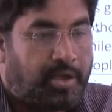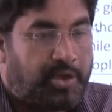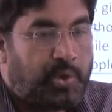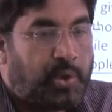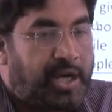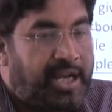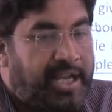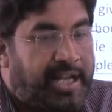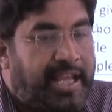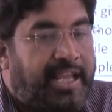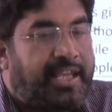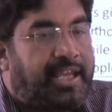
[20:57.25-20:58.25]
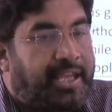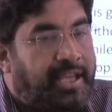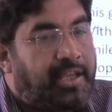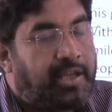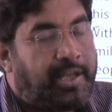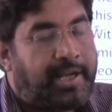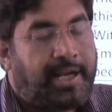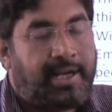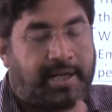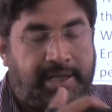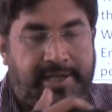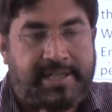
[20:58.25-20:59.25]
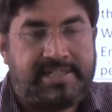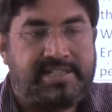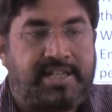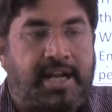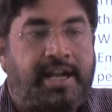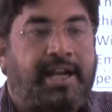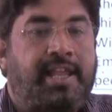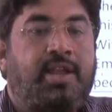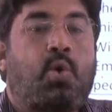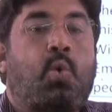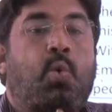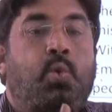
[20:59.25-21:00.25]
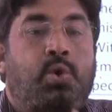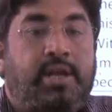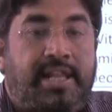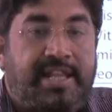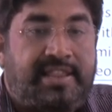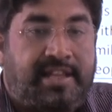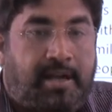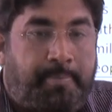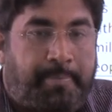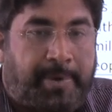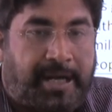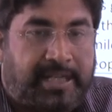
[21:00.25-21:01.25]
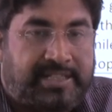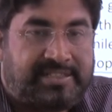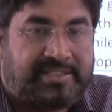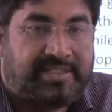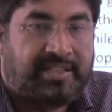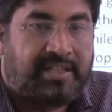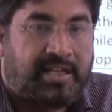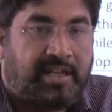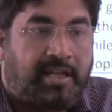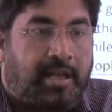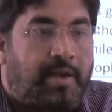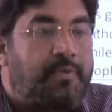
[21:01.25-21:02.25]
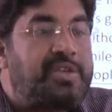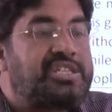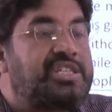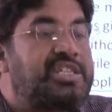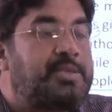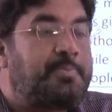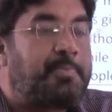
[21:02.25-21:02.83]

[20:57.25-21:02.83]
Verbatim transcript: you are taking and understanding only the parts which is